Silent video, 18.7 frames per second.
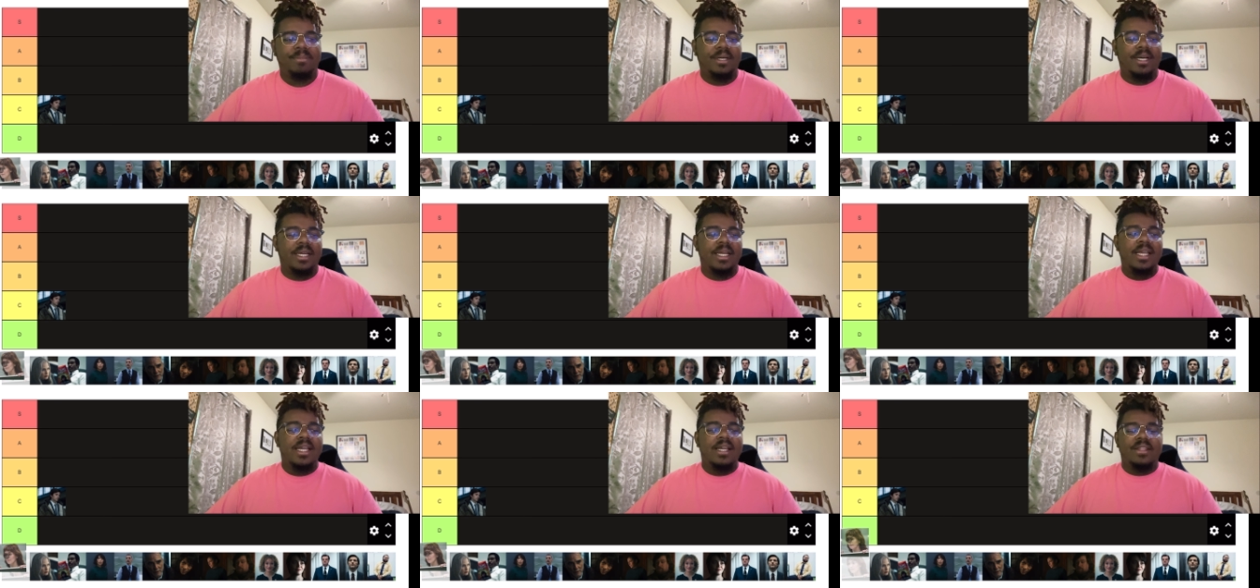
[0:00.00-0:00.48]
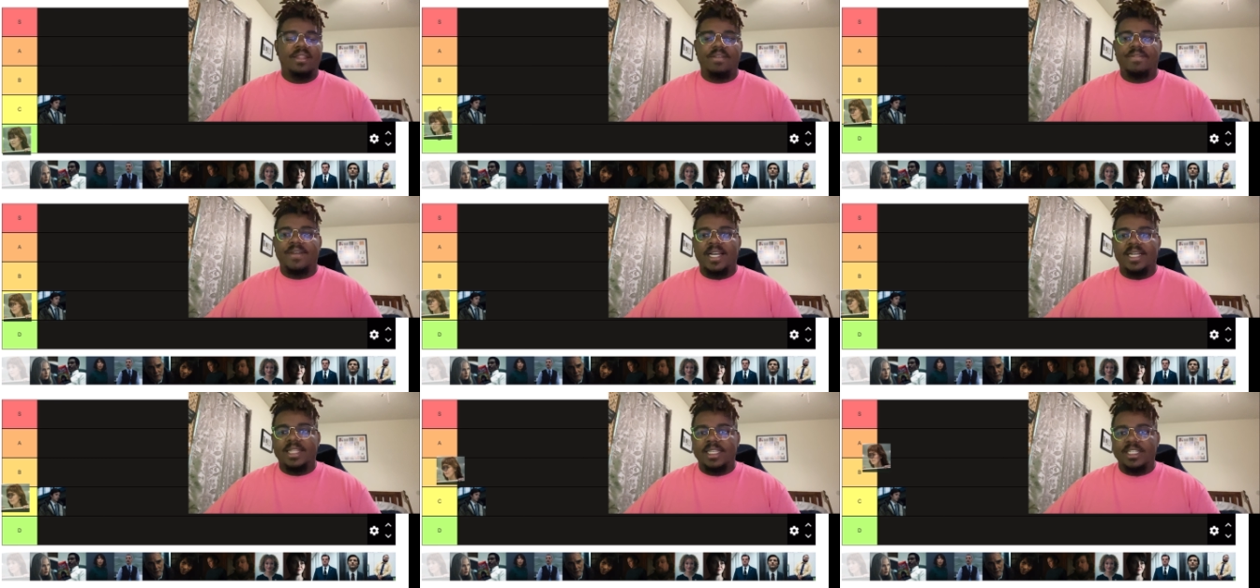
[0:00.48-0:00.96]
But the
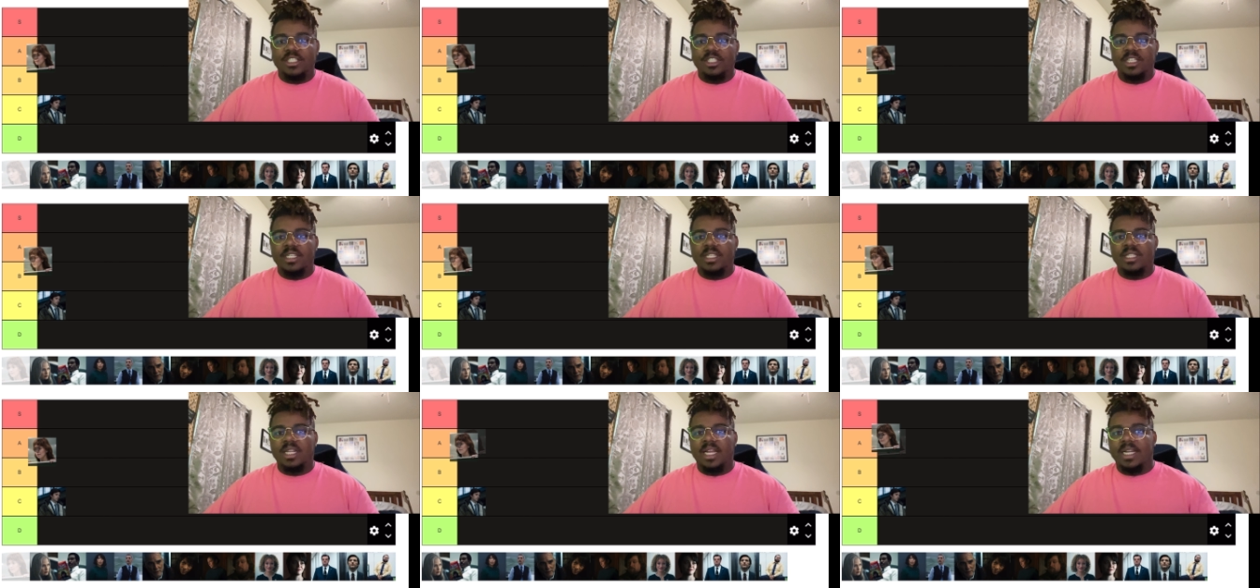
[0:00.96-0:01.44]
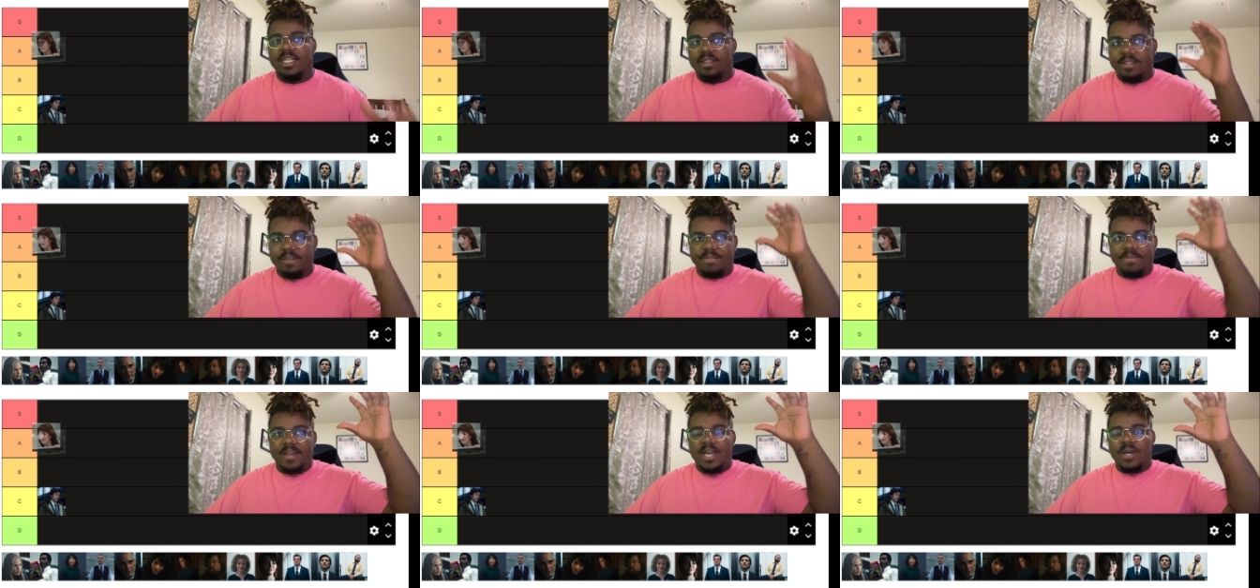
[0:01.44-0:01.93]
fact that she's like
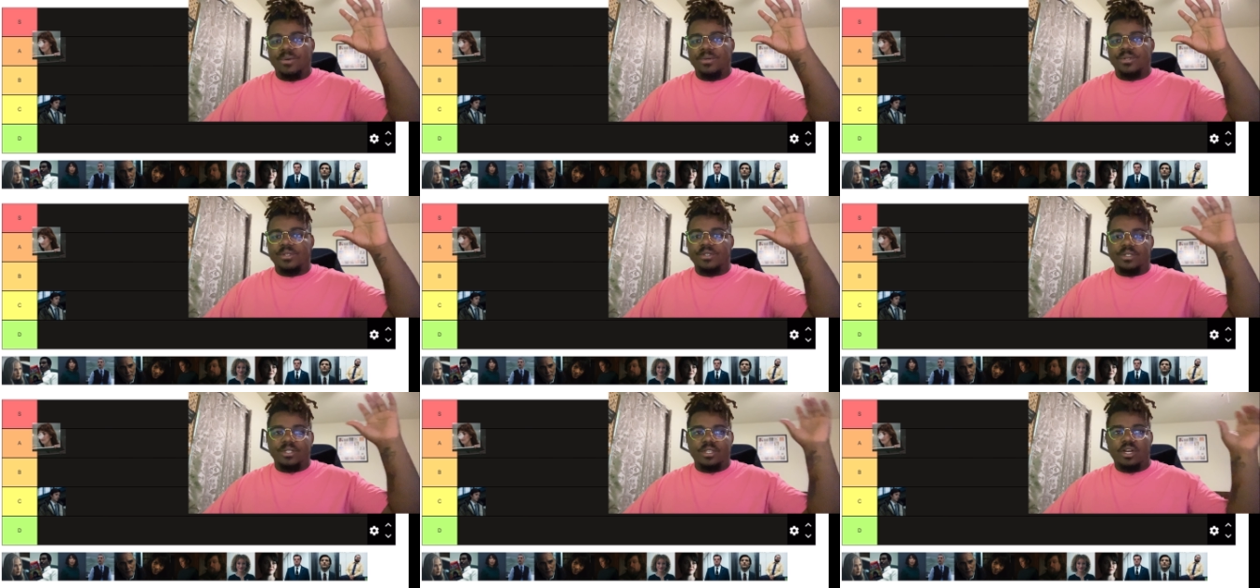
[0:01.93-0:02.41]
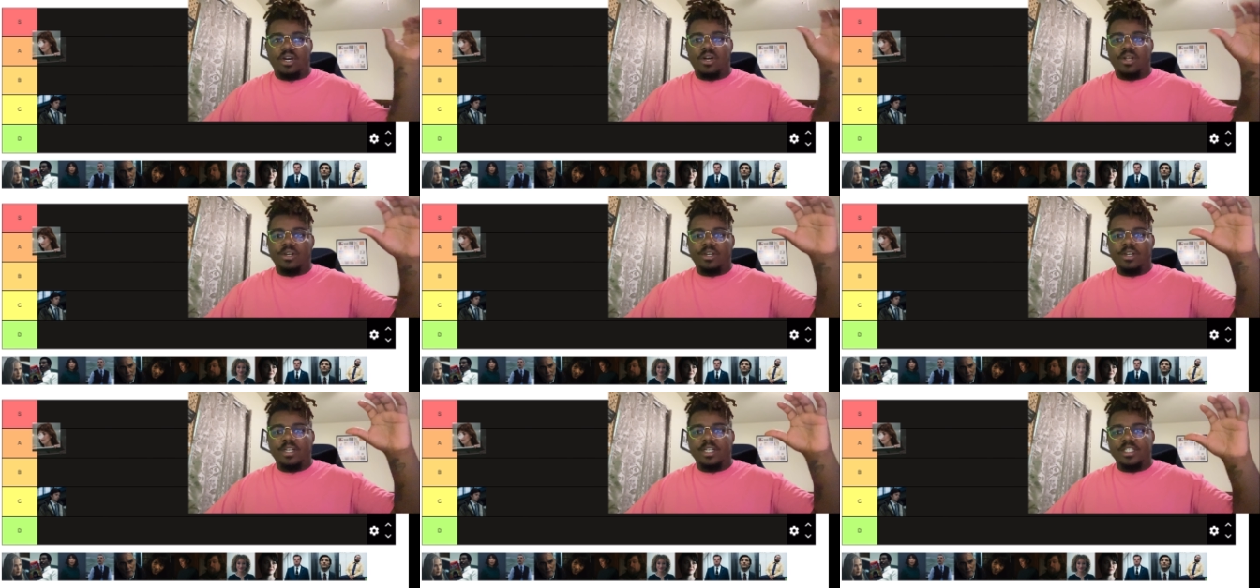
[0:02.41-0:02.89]
the founder's
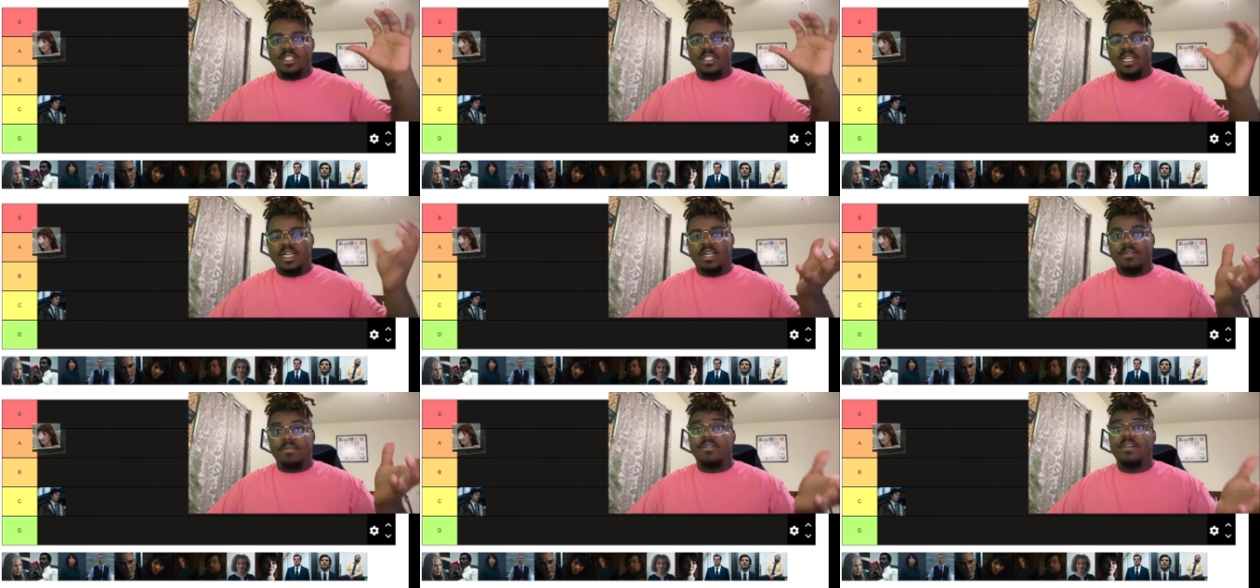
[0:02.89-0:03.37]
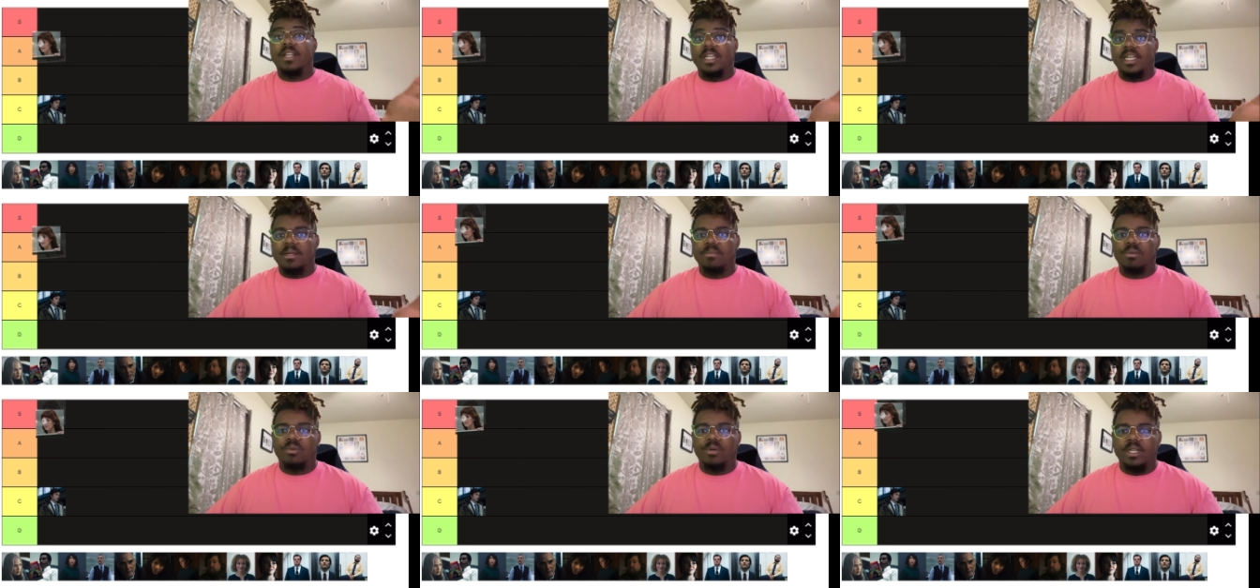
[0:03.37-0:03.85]
daughter and she's like a really
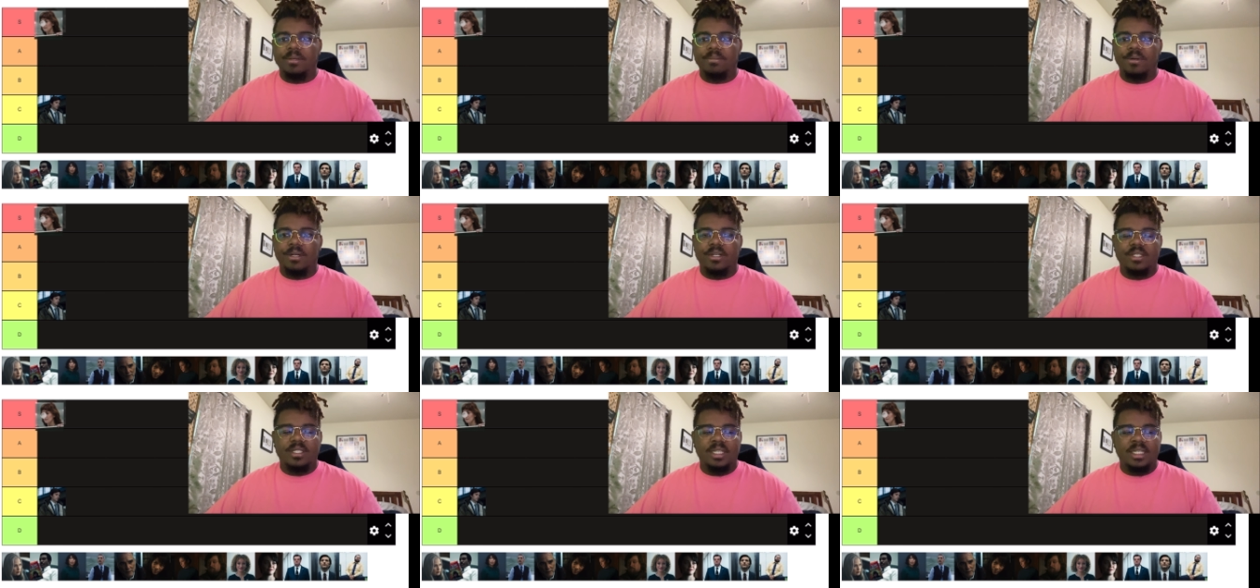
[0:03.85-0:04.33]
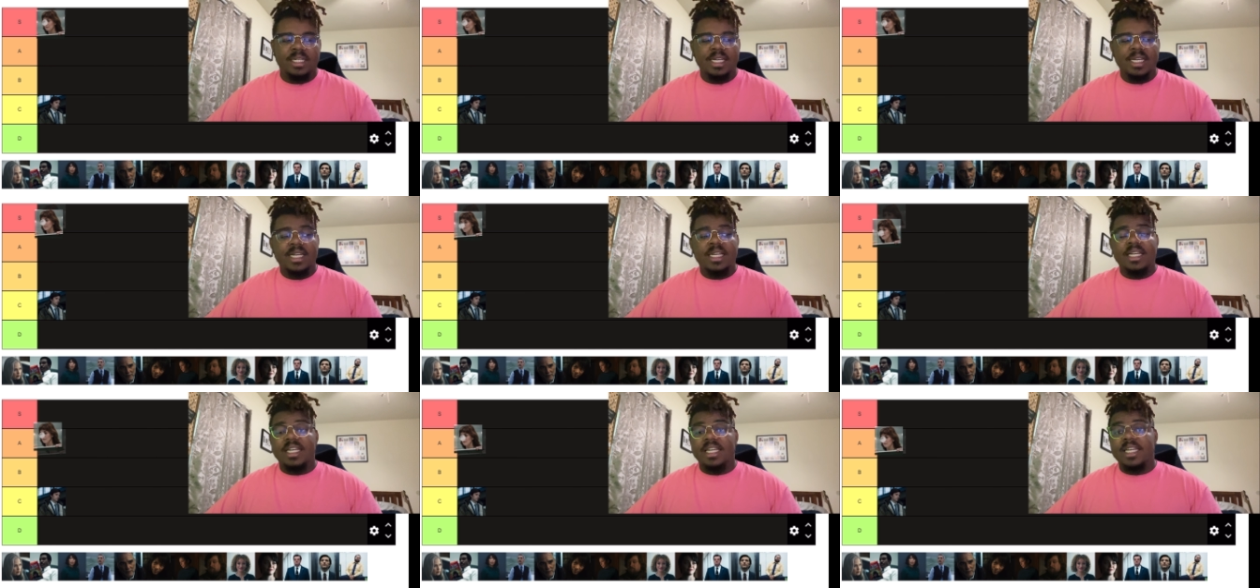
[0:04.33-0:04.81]
important person
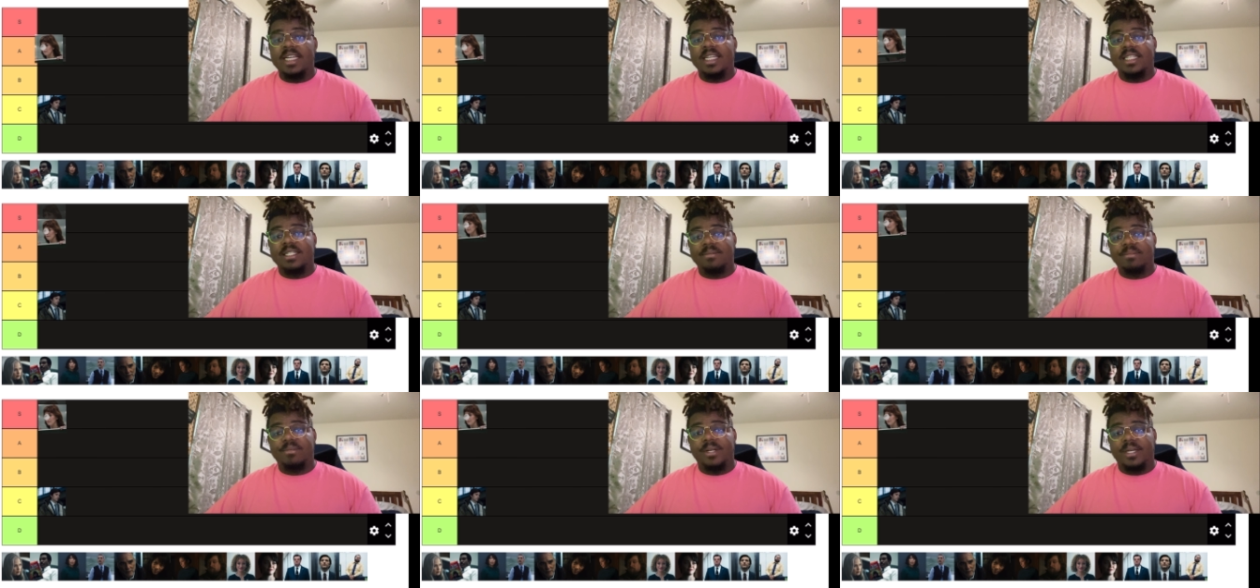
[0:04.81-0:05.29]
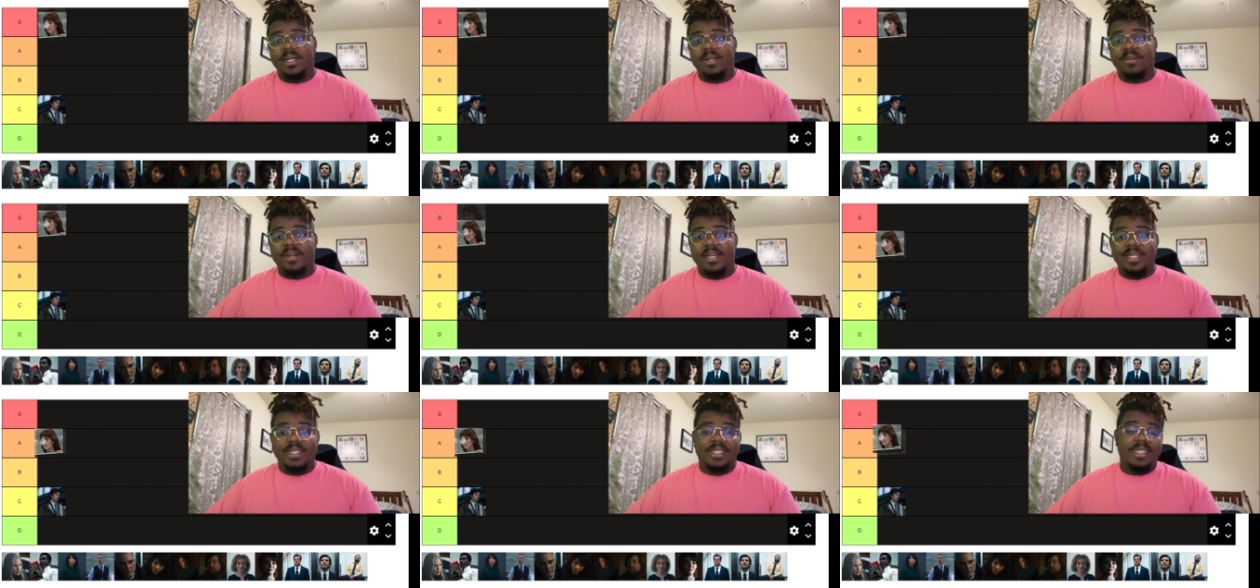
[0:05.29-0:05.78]
is pretty
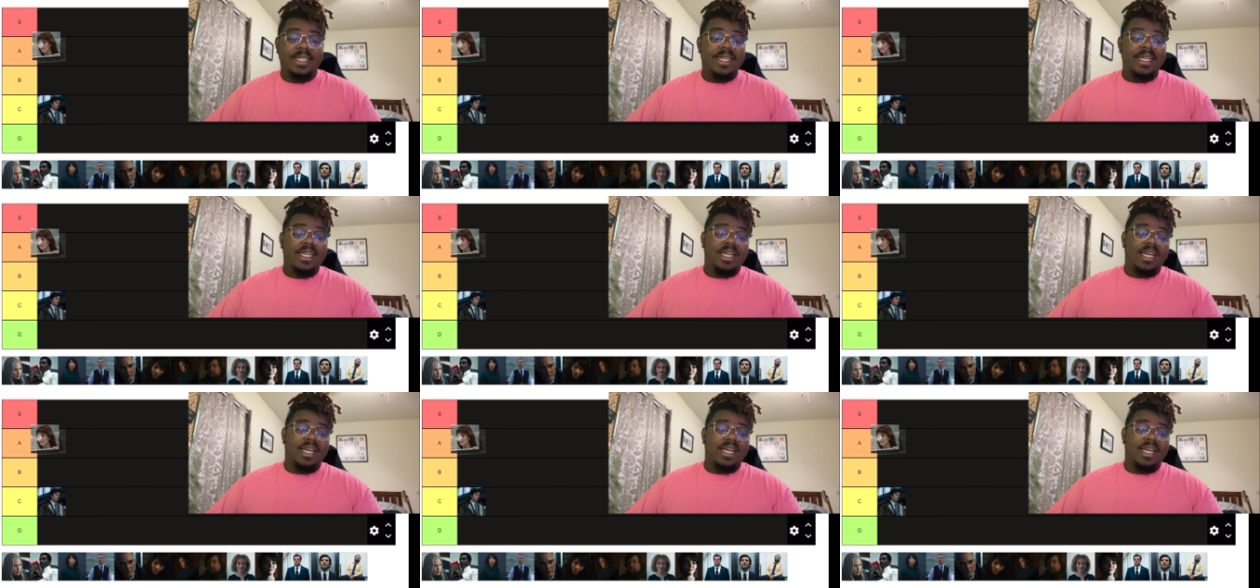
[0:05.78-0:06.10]
crazy.